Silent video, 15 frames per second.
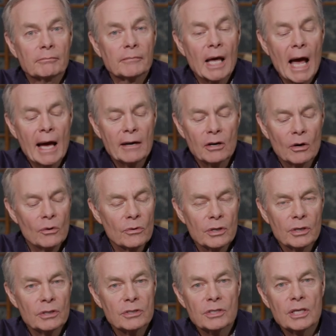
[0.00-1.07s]
I know
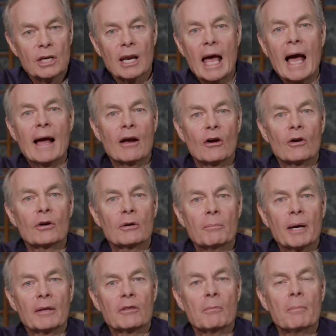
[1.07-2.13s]
that until I heard
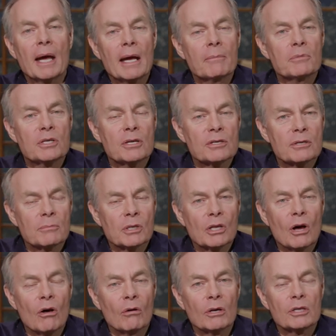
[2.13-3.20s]
about the baptism of the
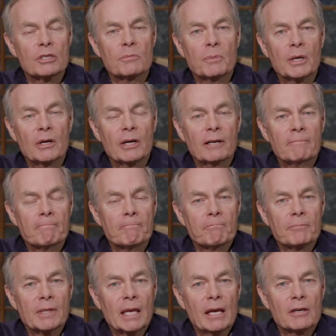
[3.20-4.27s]
Holy Spirit
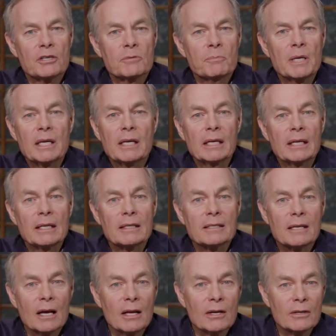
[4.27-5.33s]
and speaking in
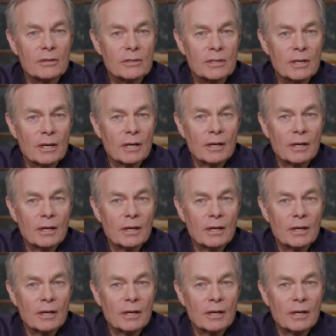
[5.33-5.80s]
tongues,